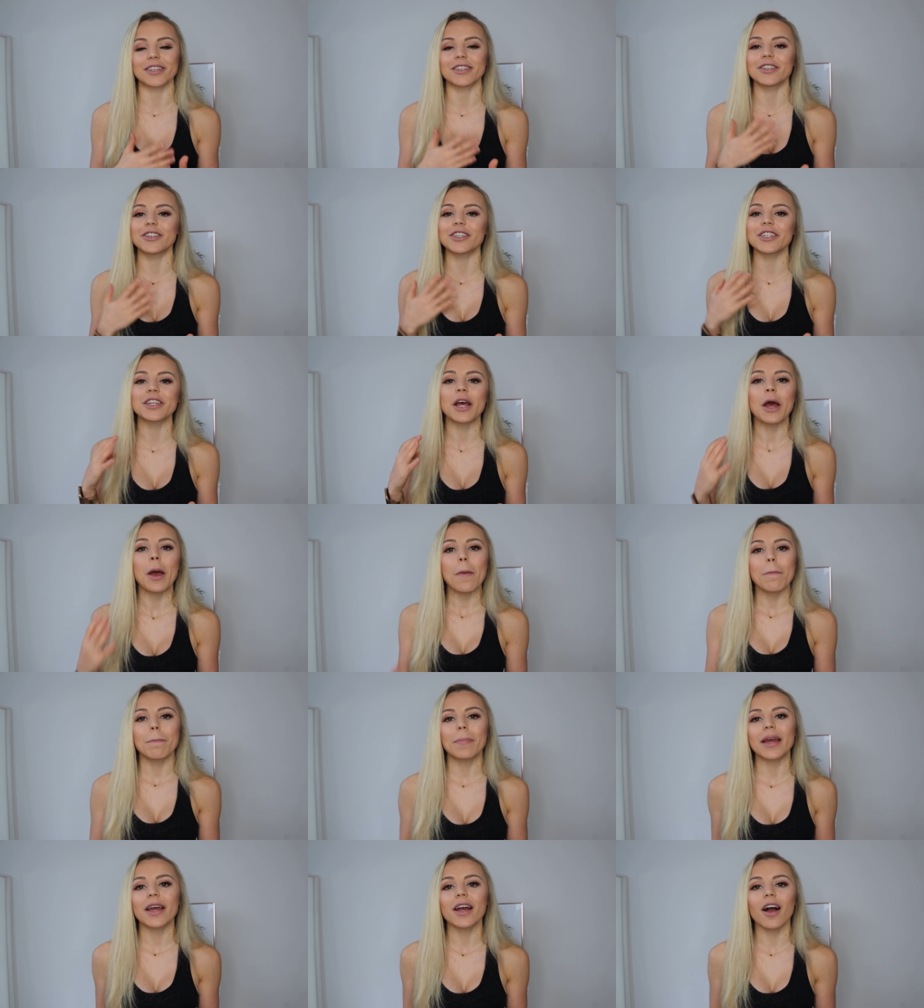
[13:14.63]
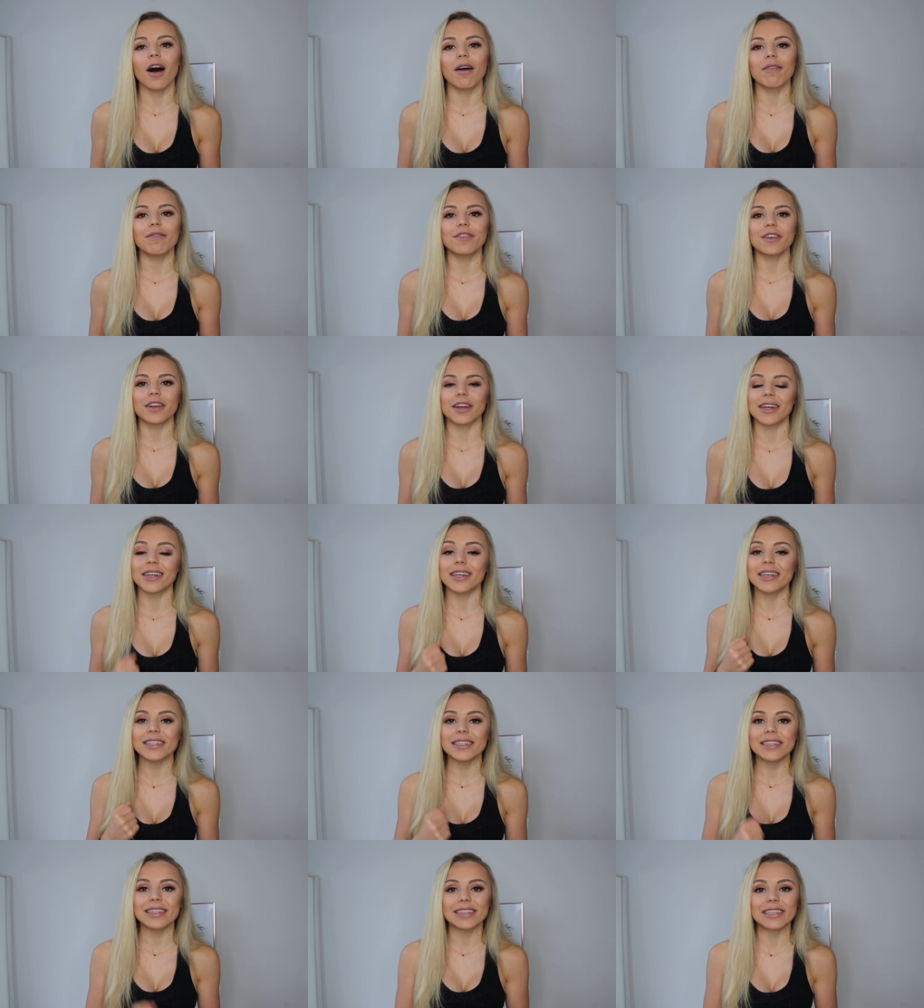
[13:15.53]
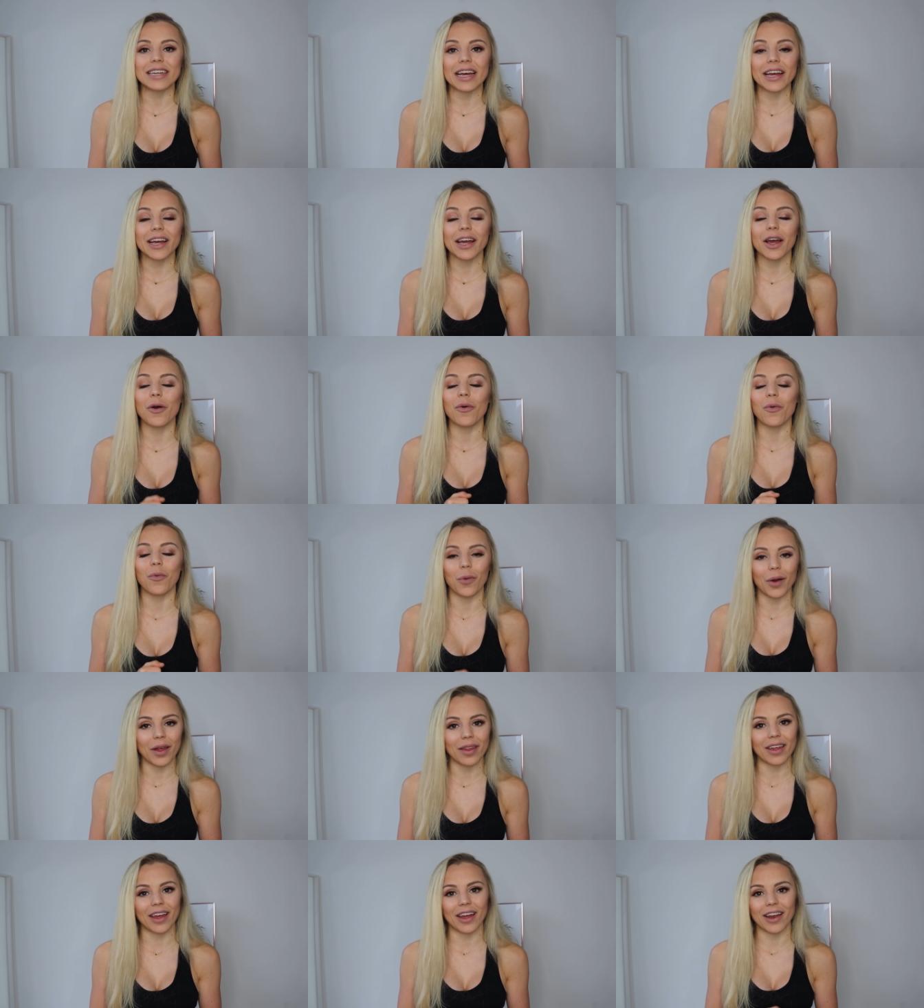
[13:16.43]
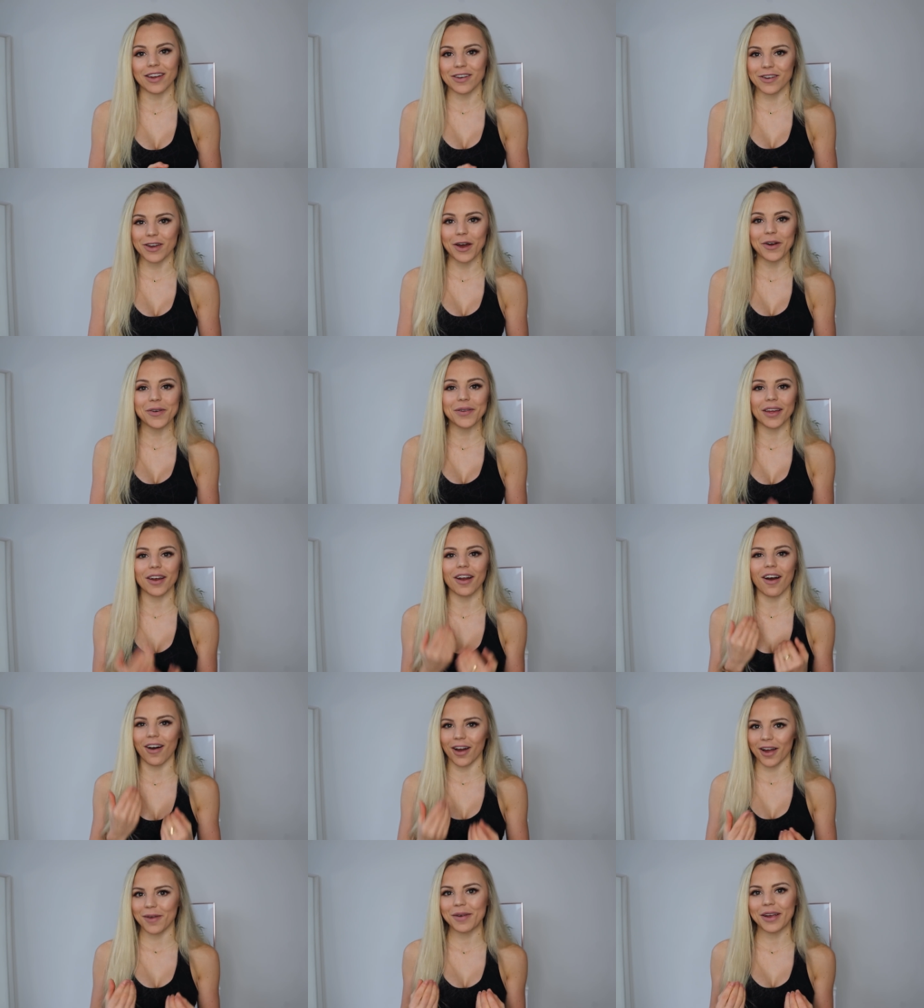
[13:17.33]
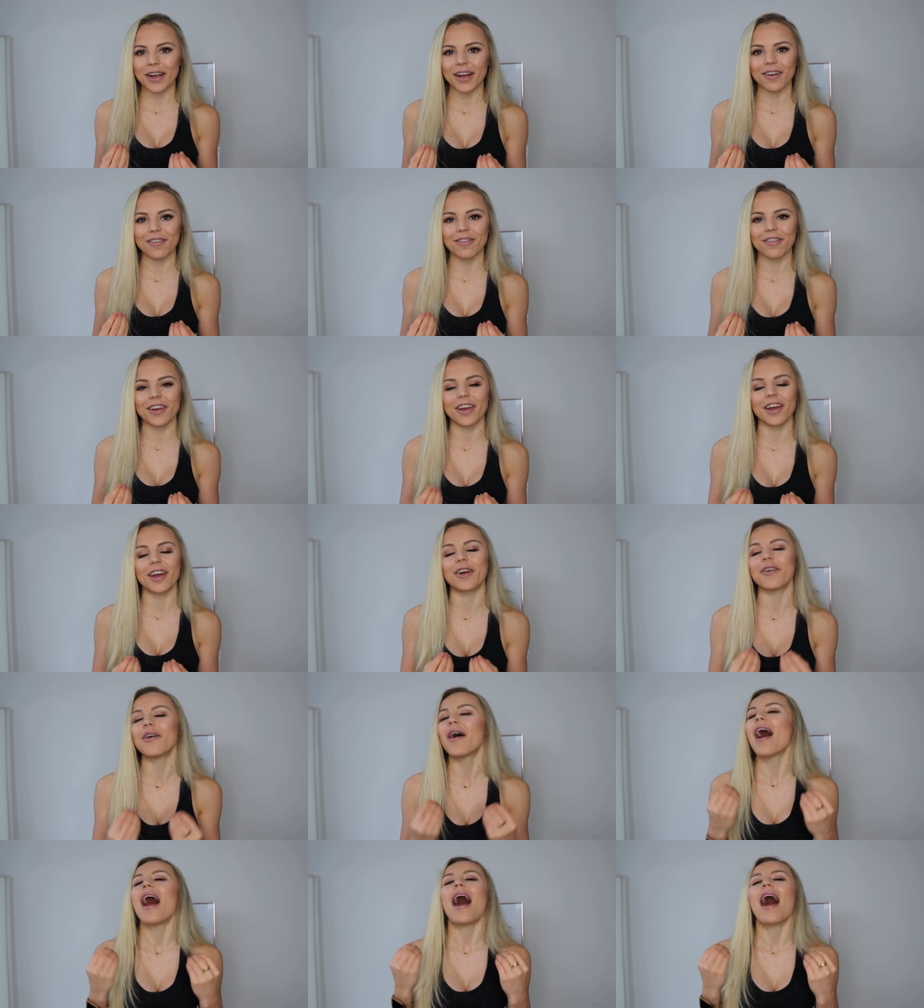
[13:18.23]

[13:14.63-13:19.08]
So just be confident, stick with it, know that I'm here for you,